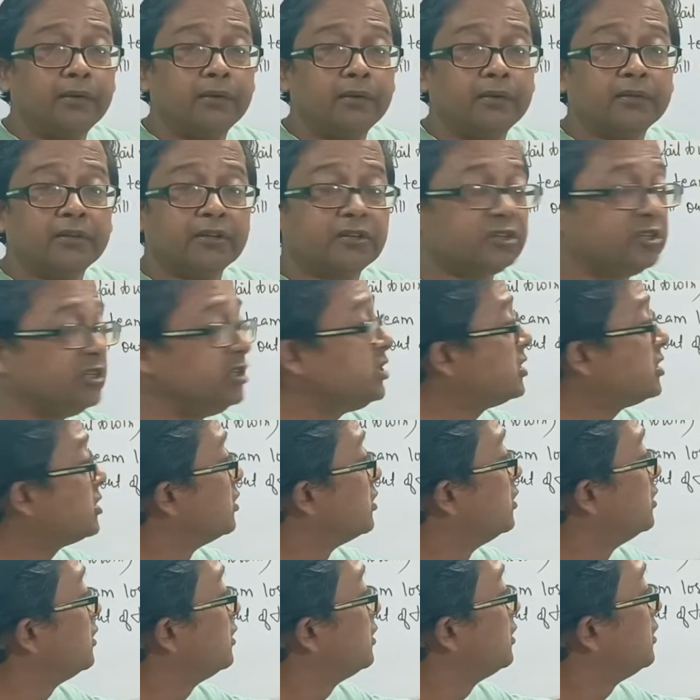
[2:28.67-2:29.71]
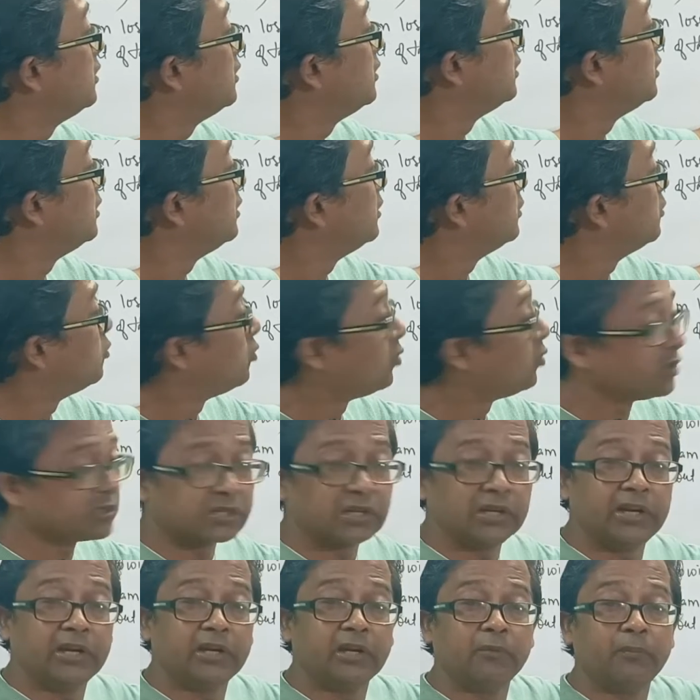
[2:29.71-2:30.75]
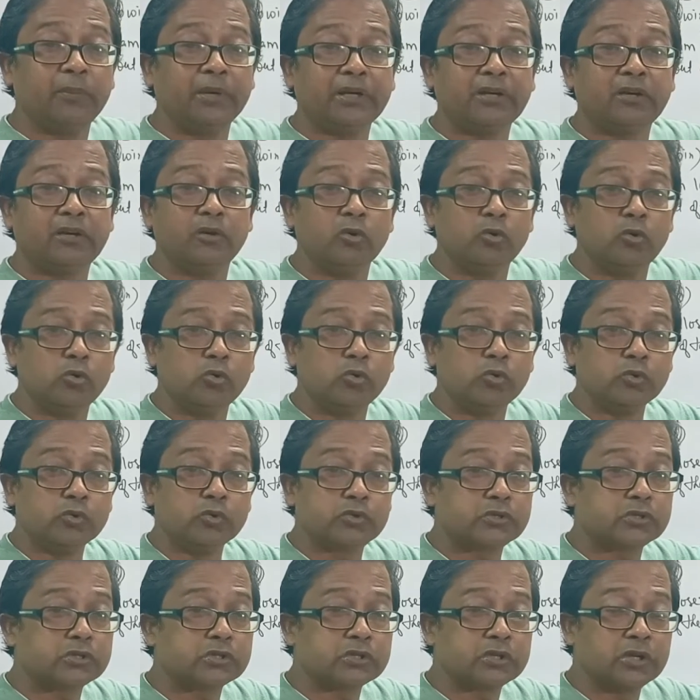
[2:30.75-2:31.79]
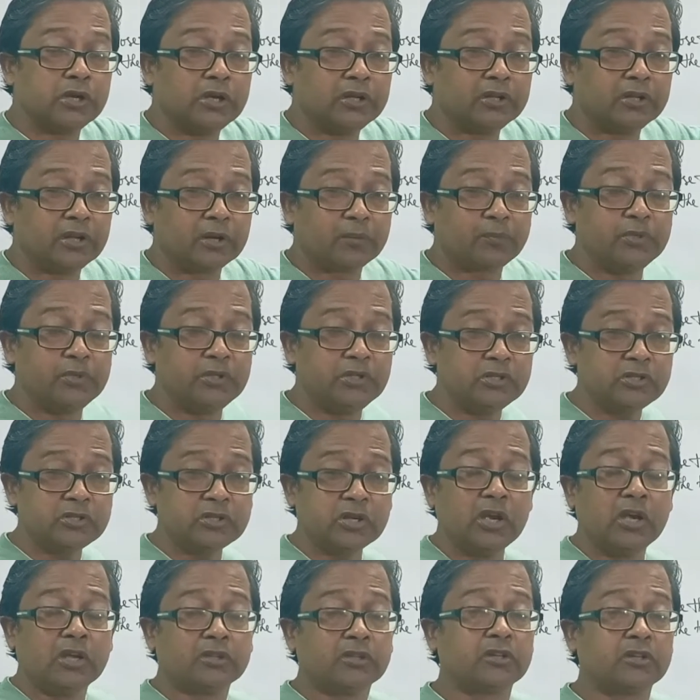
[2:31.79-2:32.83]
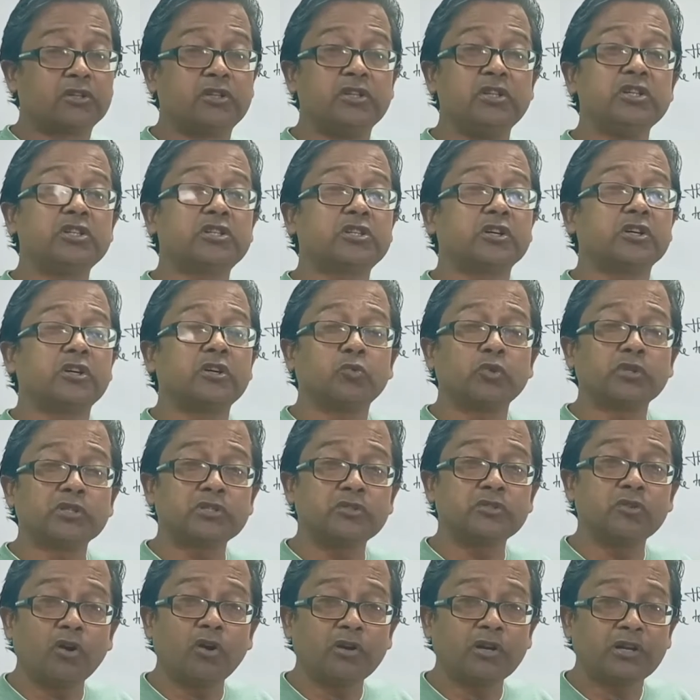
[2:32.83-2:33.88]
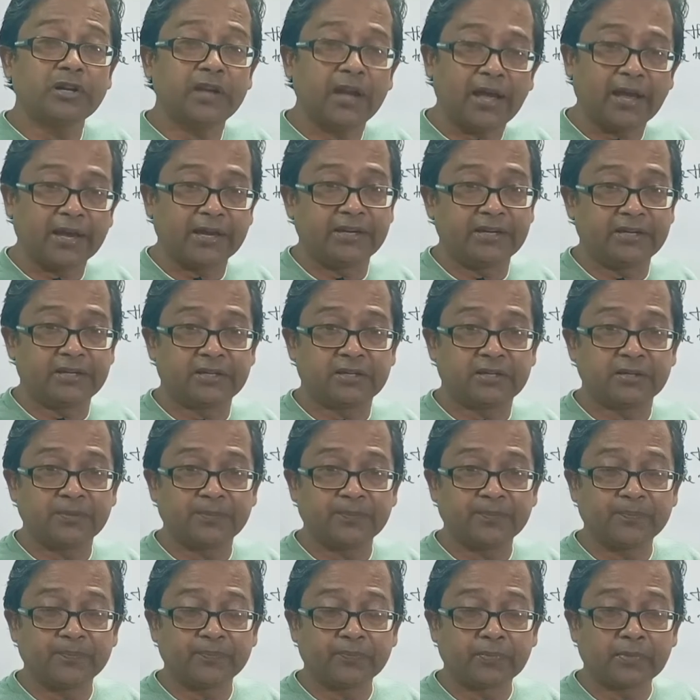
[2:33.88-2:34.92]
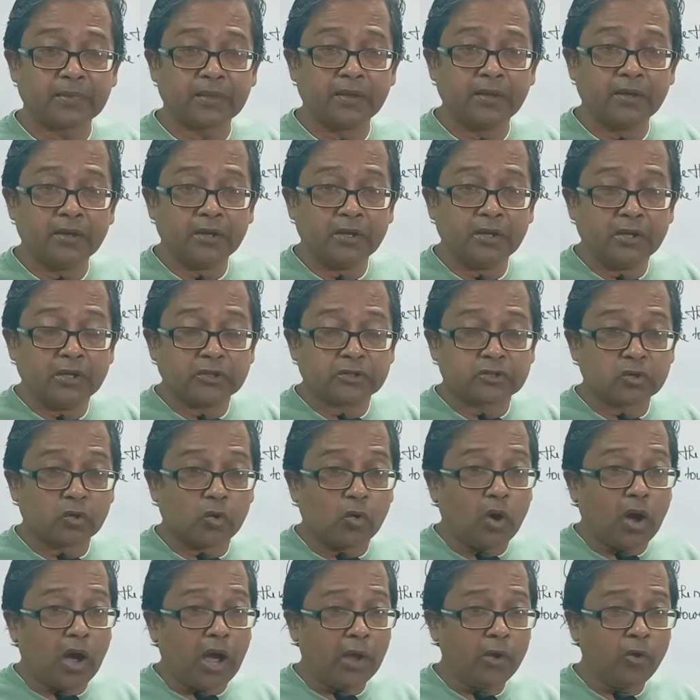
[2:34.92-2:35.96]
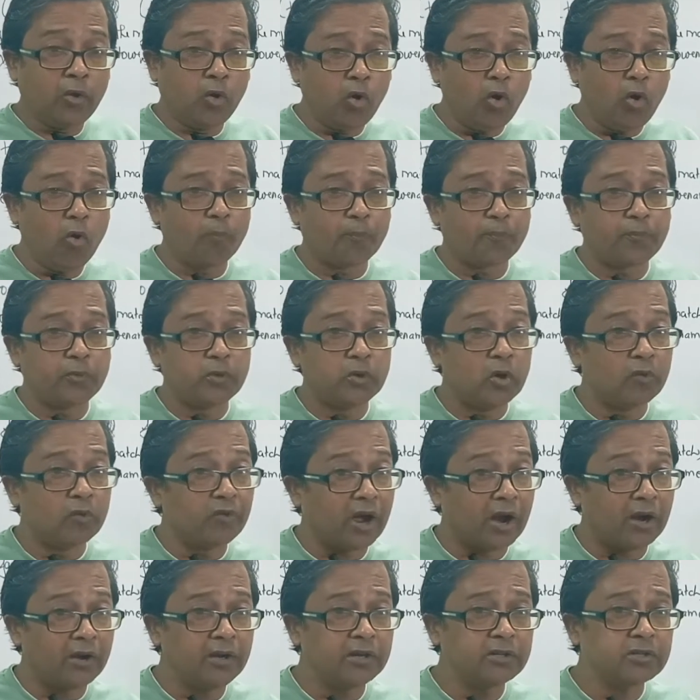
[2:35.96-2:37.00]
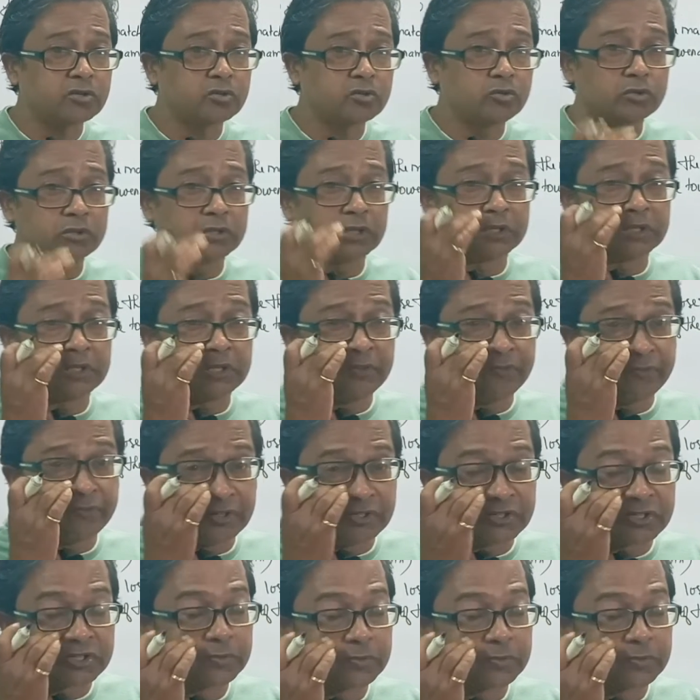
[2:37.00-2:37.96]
the t-shirt was a little bit loose. That means the t-shirt was not tight. So I hope you have understood the difference